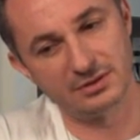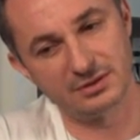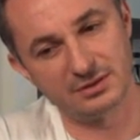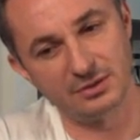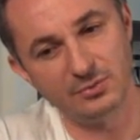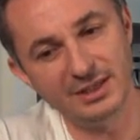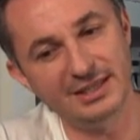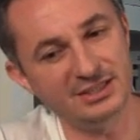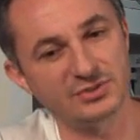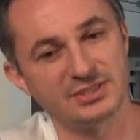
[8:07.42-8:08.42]
the real
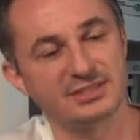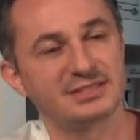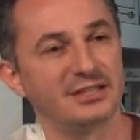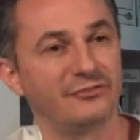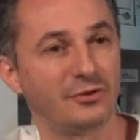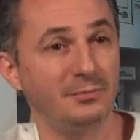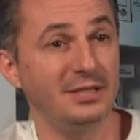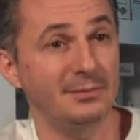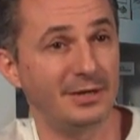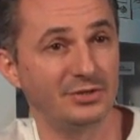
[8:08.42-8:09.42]
interesting thing for me
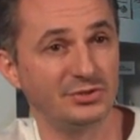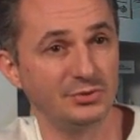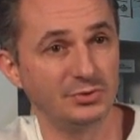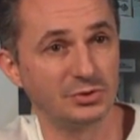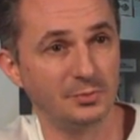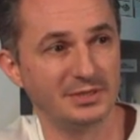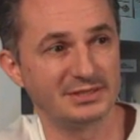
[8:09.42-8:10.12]
about YouTube is